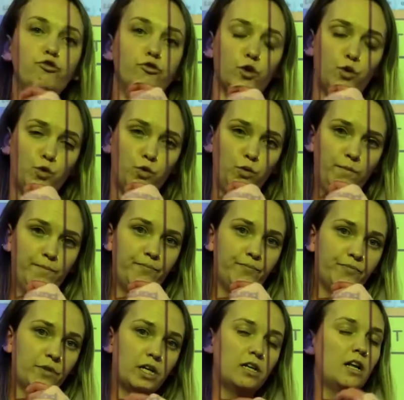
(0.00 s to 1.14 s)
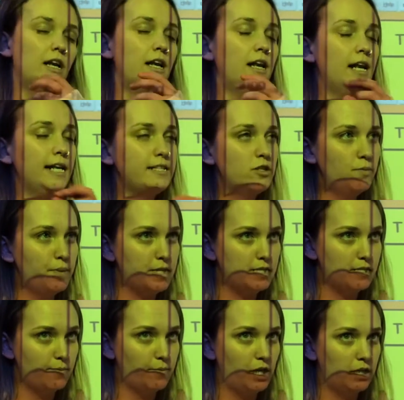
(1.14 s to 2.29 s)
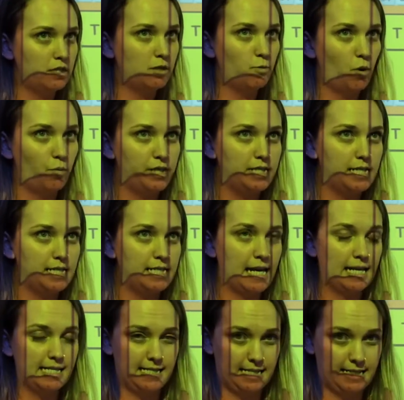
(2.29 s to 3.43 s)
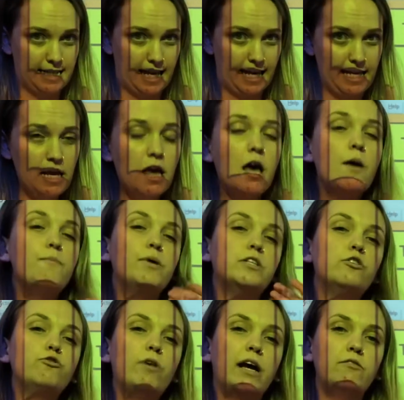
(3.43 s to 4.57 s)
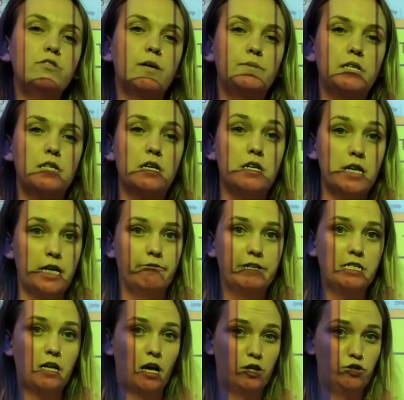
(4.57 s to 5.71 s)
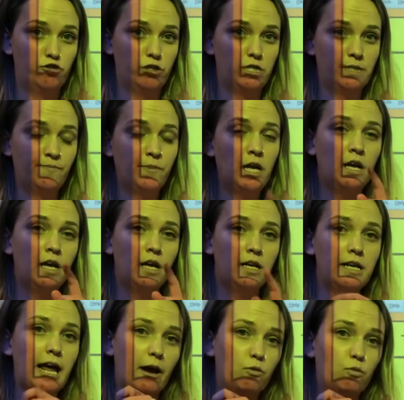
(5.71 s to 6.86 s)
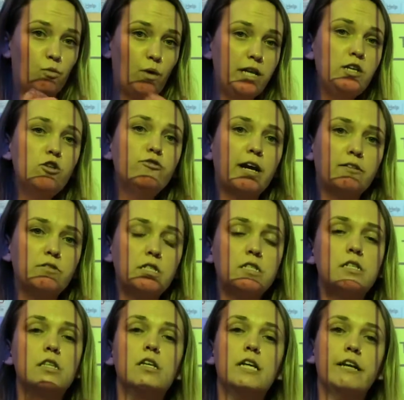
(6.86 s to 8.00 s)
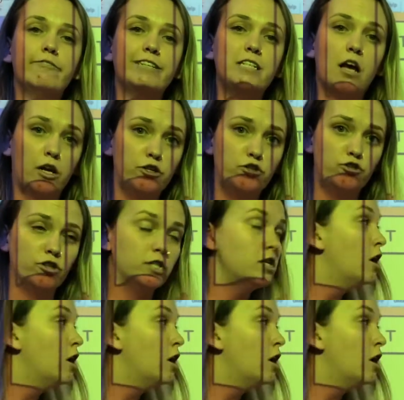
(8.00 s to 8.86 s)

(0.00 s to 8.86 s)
rule, a little bit similar to what we did yesterday, but to round up to the nearest 100. Now, when you're rounding to the nearest 100,